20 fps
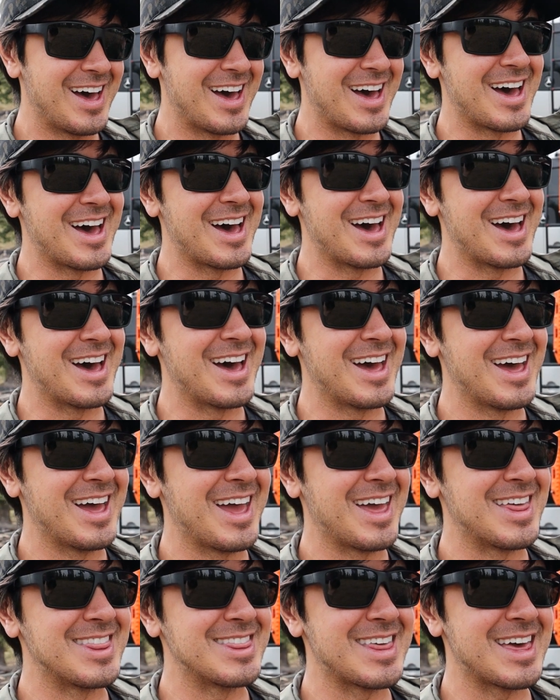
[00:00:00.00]

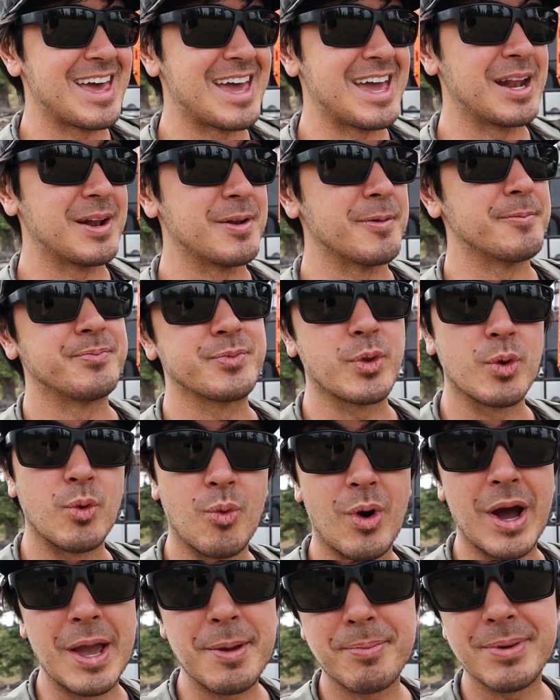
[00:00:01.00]
And then
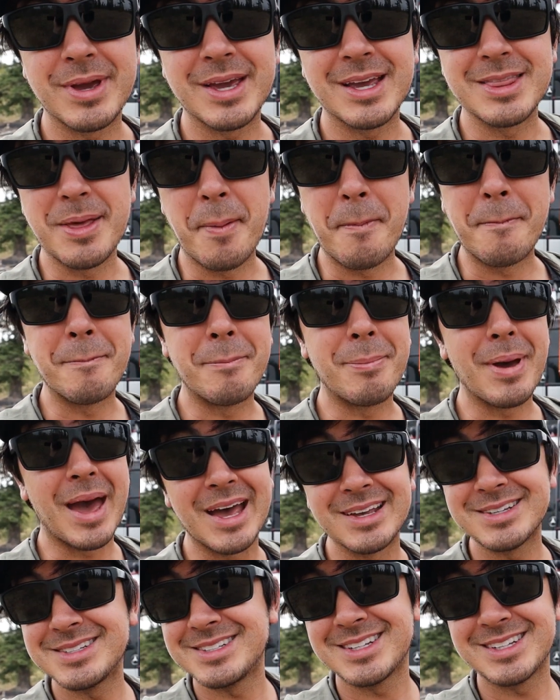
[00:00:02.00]
wiping, the
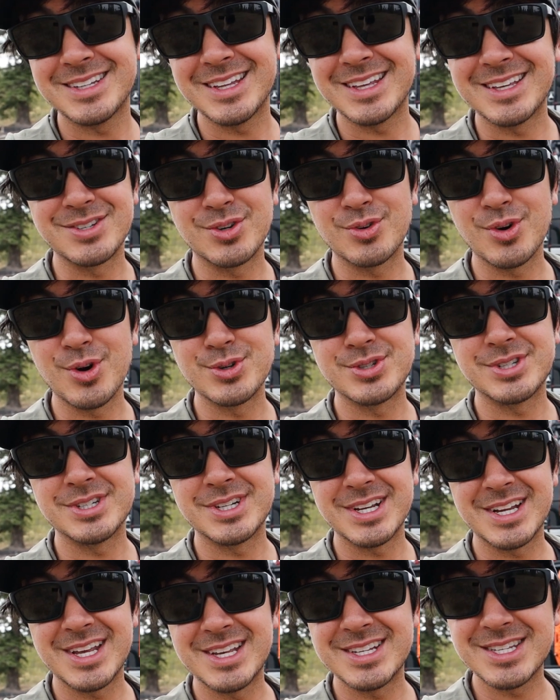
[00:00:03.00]
best, as gross
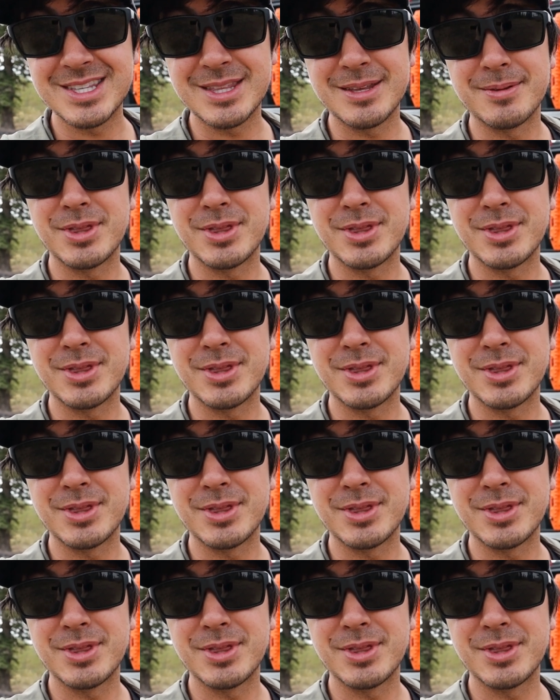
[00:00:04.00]
as it is,